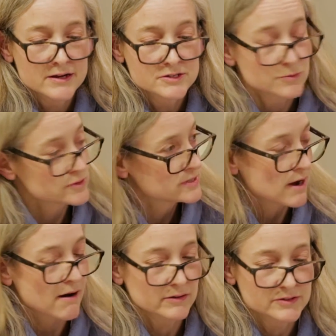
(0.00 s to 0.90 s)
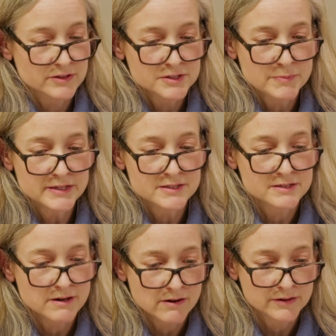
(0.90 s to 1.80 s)
So it was dark. So the space
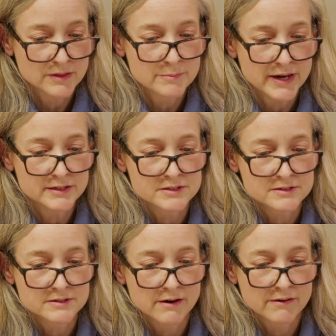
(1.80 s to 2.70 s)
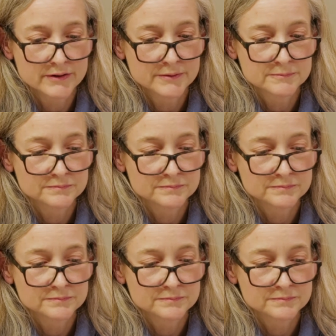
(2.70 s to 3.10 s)
is dark and the pages are dark.